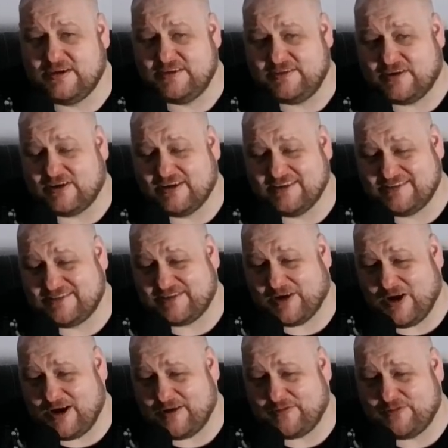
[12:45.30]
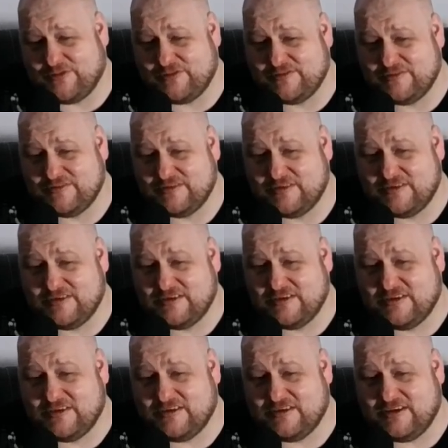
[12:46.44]
Duncan's tough.
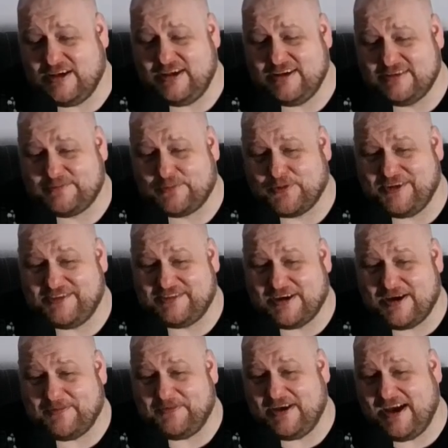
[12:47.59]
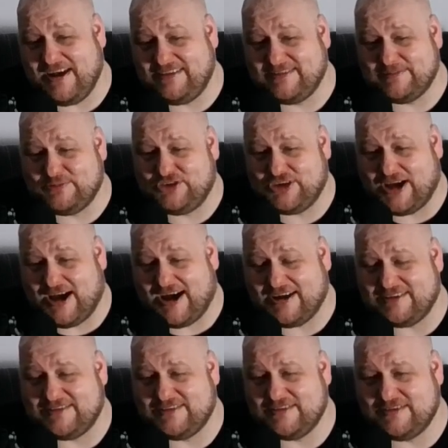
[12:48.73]
He is pretty tough. He ate some
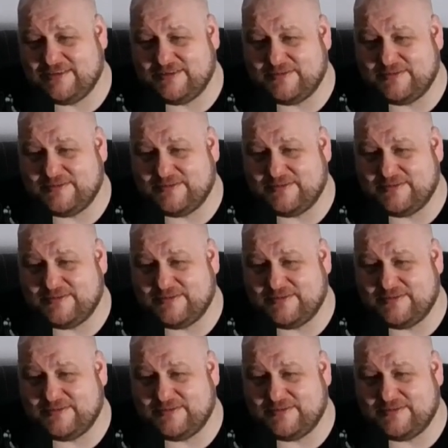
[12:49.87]
shots.